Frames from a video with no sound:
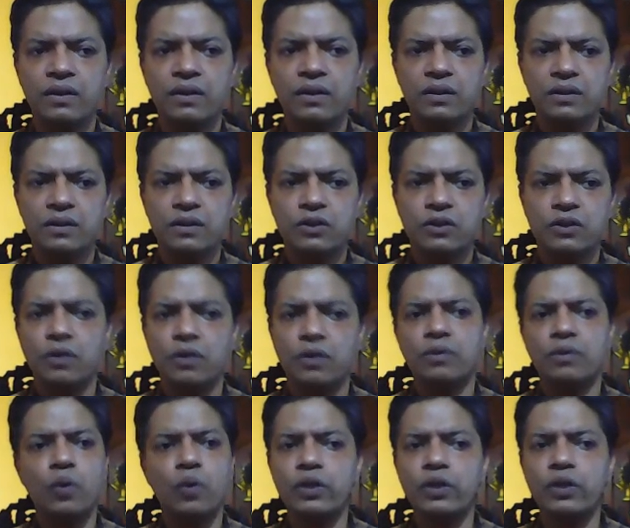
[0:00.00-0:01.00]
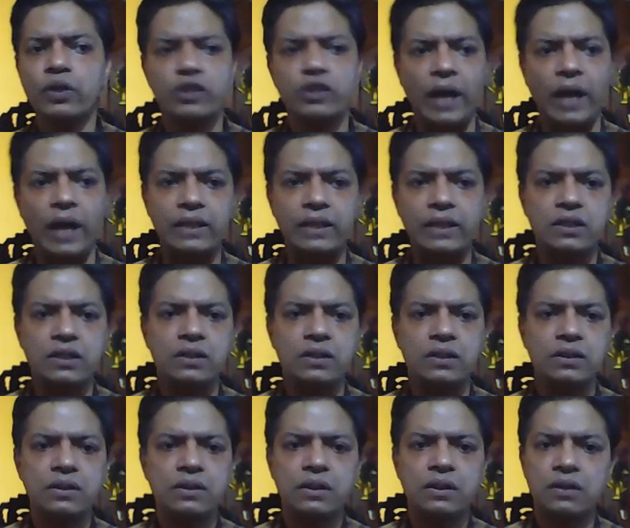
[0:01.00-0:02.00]
So Coleridge writes,
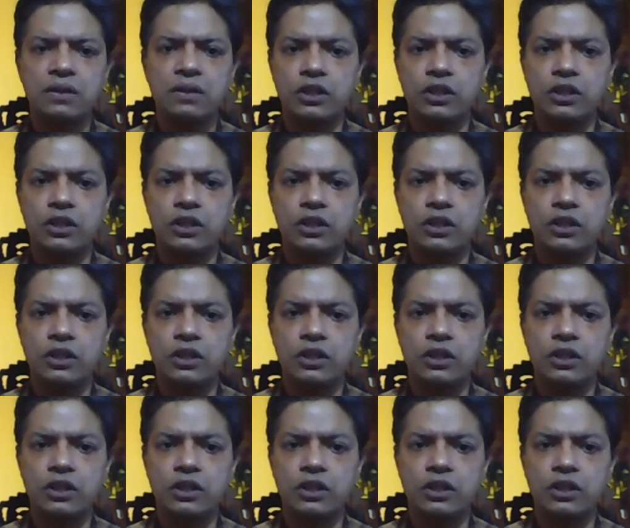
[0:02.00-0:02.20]
the